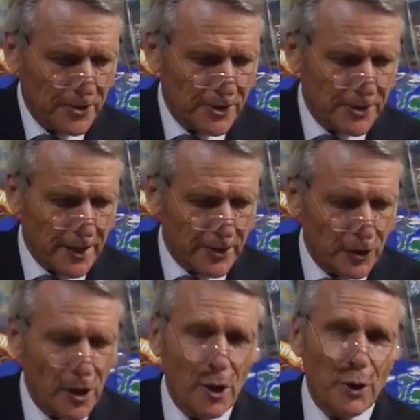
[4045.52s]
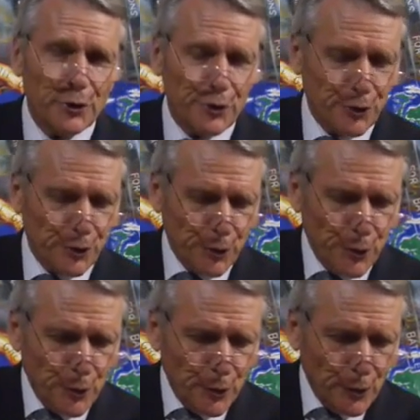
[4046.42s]
She says,
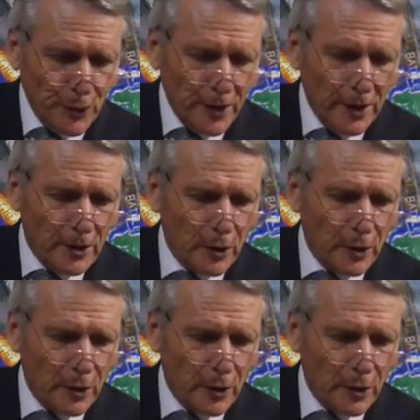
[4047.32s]
soon